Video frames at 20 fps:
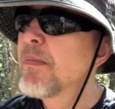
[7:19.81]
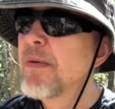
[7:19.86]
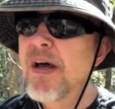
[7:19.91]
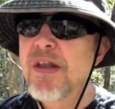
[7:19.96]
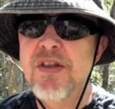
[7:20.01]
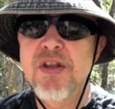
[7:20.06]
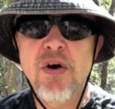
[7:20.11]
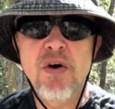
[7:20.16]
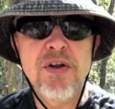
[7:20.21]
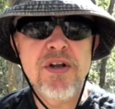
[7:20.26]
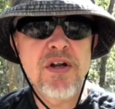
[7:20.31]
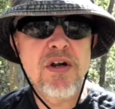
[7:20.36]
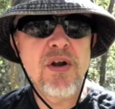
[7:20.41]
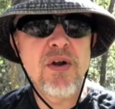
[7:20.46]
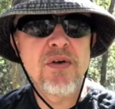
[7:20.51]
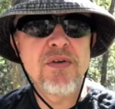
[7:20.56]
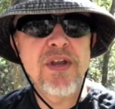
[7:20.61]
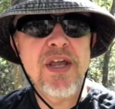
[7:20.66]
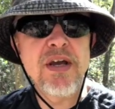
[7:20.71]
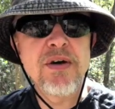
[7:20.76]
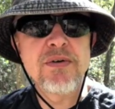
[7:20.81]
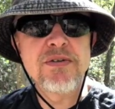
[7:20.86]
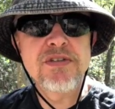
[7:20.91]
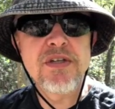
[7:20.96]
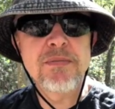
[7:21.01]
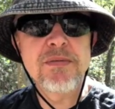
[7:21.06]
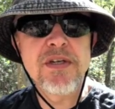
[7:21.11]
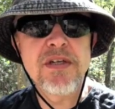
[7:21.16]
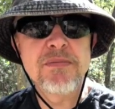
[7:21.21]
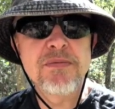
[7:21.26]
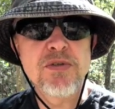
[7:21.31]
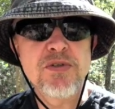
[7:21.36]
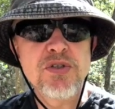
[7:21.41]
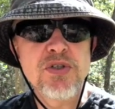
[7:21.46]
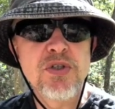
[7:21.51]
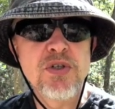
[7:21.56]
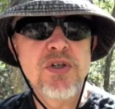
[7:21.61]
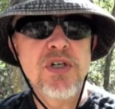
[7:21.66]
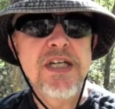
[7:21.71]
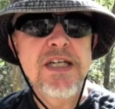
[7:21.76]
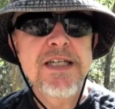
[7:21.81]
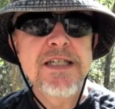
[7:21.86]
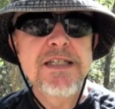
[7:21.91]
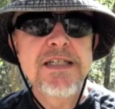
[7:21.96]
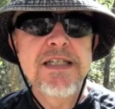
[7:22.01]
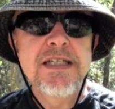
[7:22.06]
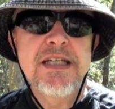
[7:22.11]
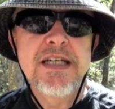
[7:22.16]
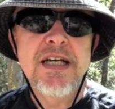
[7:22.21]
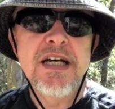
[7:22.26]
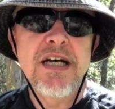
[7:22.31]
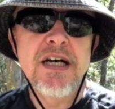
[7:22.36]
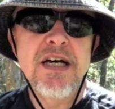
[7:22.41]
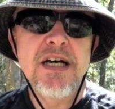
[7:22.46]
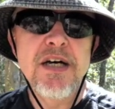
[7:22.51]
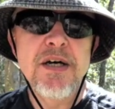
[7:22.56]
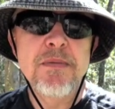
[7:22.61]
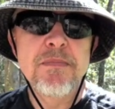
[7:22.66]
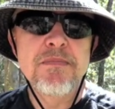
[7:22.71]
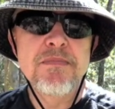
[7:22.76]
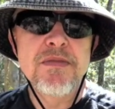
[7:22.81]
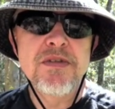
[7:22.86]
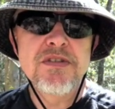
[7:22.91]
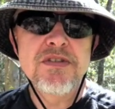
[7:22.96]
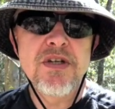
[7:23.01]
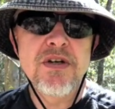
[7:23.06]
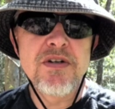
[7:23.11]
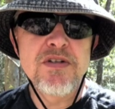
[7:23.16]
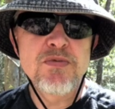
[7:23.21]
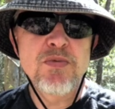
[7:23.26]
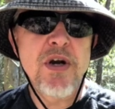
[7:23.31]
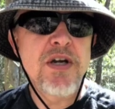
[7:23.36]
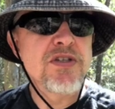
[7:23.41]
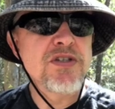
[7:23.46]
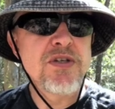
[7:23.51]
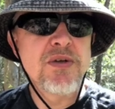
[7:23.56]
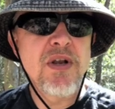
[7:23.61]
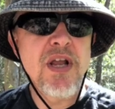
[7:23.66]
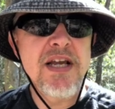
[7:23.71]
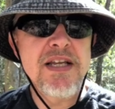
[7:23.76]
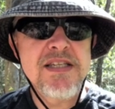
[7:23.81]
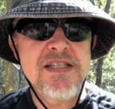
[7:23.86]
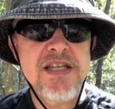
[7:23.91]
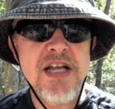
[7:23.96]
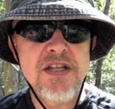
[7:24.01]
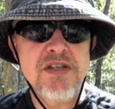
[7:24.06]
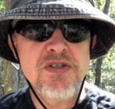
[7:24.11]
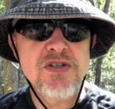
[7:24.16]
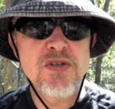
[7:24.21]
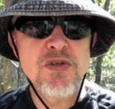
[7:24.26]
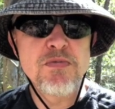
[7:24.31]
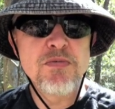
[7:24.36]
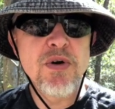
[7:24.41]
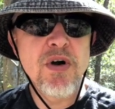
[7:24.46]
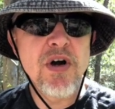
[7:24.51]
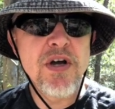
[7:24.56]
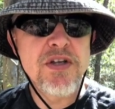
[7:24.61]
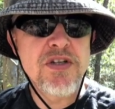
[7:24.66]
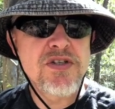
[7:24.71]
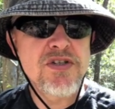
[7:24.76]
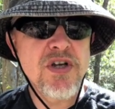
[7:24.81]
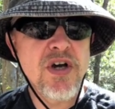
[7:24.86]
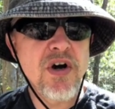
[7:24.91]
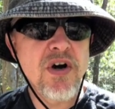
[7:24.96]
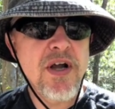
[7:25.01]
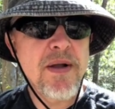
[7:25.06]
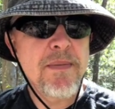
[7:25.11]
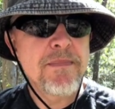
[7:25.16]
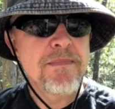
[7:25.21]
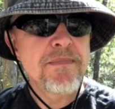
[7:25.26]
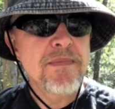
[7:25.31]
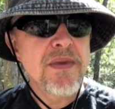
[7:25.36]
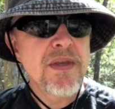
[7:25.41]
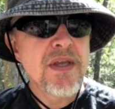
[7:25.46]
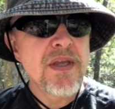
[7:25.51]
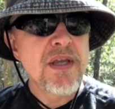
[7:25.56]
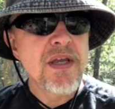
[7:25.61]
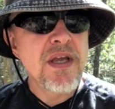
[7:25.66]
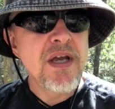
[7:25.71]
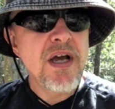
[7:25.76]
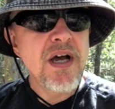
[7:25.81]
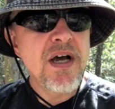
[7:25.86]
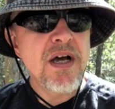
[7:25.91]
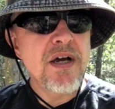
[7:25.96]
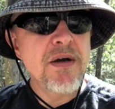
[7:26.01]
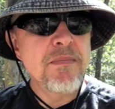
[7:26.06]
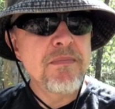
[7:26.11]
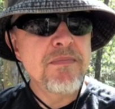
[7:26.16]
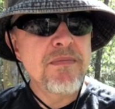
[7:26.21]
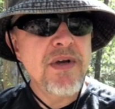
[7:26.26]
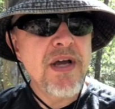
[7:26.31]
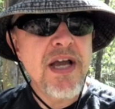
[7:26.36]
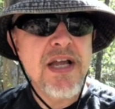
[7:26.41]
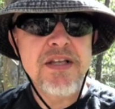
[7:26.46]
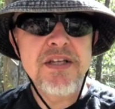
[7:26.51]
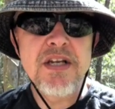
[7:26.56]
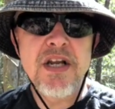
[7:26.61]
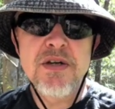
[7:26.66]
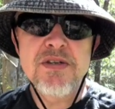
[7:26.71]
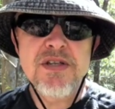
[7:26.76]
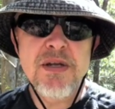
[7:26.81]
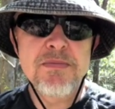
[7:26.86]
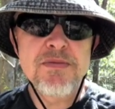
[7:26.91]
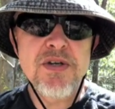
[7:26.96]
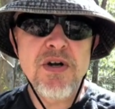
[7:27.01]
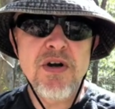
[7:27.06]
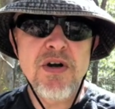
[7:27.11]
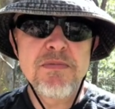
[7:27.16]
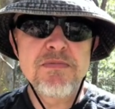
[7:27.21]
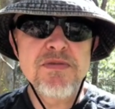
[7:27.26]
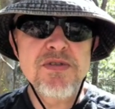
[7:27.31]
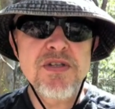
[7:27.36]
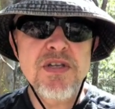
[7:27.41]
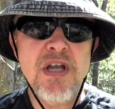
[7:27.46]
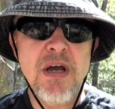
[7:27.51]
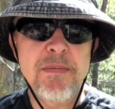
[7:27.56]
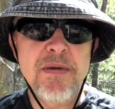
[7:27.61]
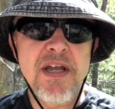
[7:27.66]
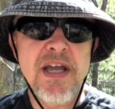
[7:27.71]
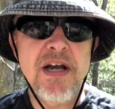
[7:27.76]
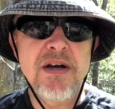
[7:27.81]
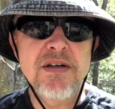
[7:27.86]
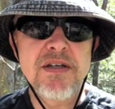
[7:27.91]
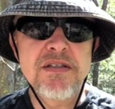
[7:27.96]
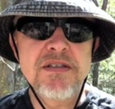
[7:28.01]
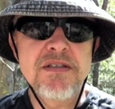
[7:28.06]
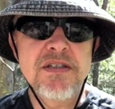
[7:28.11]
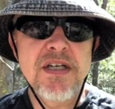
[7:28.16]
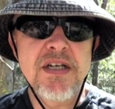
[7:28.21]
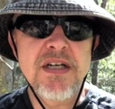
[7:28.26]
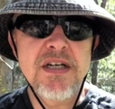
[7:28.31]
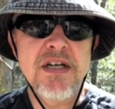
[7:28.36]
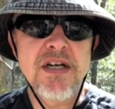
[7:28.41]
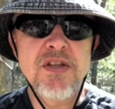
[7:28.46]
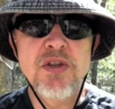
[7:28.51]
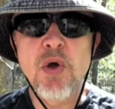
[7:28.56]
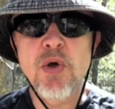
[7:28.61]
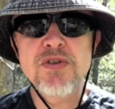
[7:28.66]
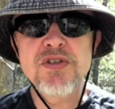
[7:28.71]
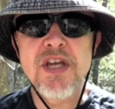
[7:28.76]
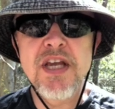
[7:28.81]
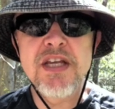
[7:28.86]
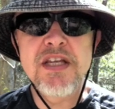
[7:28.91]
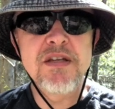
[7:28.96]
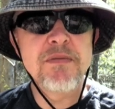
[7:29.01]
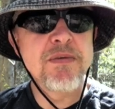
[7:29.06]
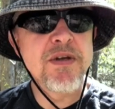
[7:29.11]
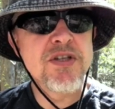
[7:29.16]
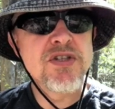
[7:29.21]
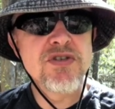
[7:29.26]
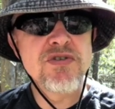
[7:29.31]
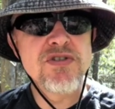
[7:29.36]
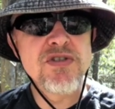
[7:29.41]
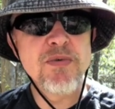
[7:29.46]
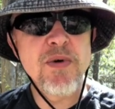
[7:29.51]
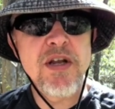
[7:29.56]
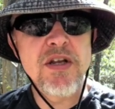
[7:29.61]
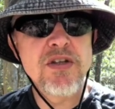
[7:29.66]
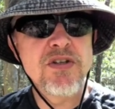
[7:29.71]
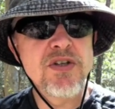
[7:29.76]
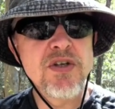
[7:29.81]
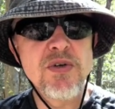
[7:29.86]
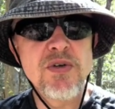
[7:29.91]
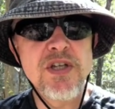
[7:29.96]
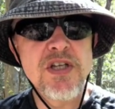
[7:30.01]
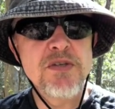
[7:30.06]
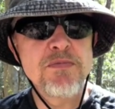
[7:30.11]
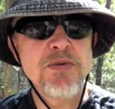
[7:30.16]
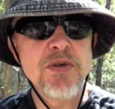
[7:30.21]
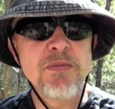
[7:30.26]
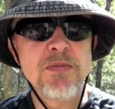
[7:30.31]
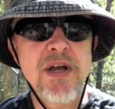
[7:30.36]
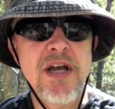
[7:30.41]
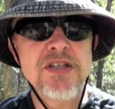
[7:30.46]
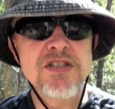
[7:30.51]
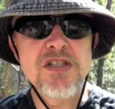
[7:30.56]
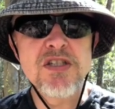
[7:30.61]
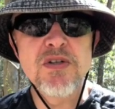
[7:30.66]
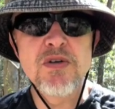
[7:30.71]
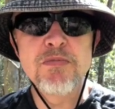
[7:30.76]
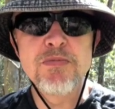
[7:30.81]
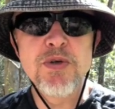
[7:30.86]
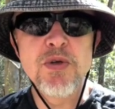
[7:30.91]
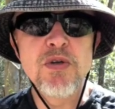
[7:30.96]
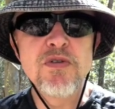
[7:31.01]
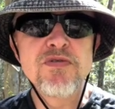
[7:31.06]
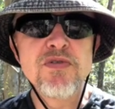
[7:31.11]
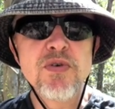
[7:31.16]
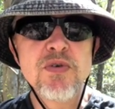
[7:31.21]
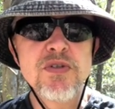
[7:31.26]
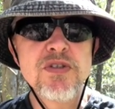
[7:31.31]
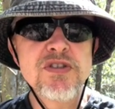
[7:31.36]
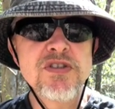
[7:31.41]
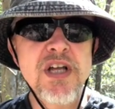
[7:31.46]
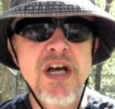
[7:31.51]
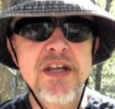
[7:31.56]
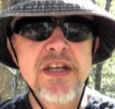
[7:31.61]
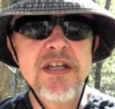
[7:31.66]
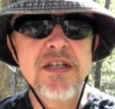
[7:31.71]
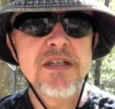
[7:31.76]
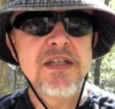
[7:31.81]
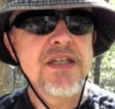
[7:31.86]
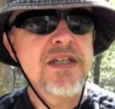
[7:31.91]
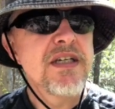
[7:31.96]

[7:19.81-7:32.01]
about 9 o'clock now or something, I'm not sure. So it's way too late, the sun's too bright in the sky. And you know, sometimes coming out and not taking the picture is the way to do. These places look beautiful and stunning.